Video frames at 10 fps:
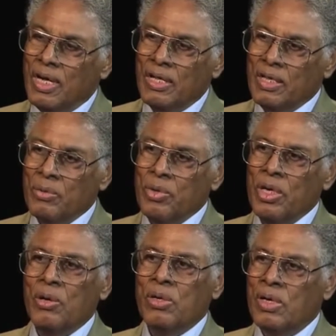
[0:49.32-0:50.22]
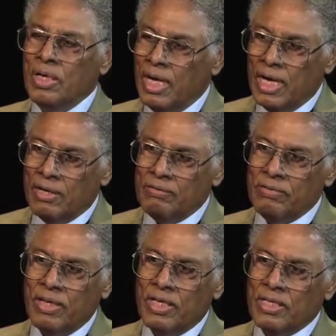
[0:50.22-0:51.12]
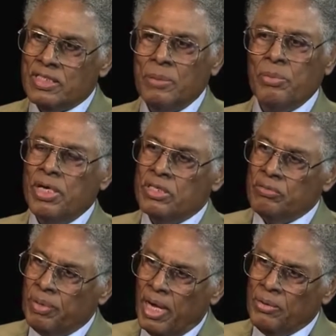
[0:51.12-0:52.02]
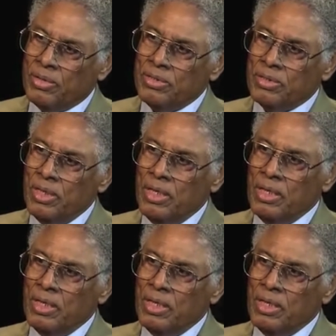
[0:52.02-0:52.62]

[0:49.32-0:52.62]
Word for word: uh, then we no longer have uh, the separation of powers.